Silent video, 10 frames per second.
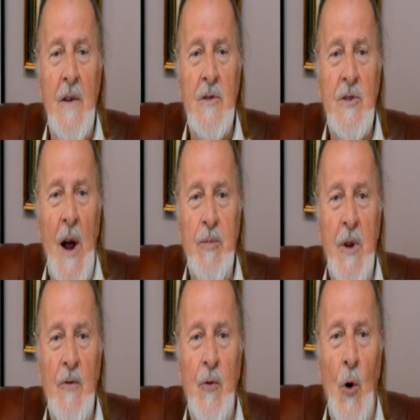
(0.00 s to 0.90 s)

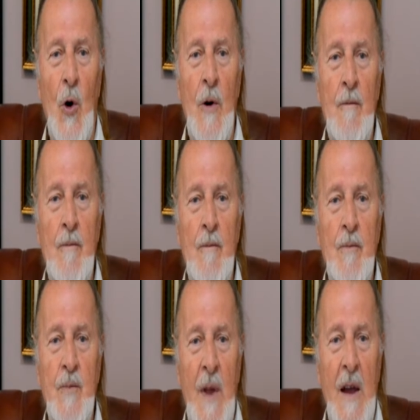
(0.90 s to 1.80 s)
Chapter 4,
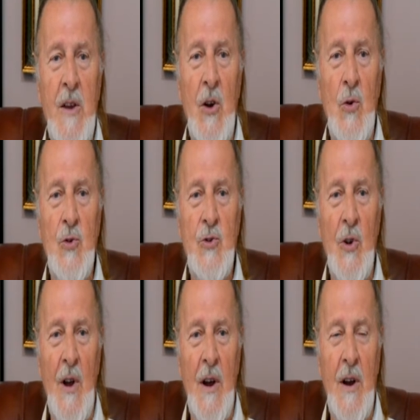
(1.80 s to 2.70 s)
Taikyoku
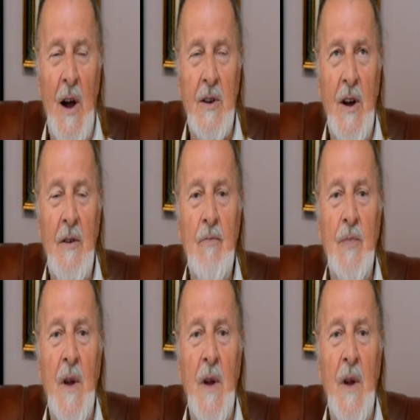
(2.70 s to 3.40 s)
Shodan Kata,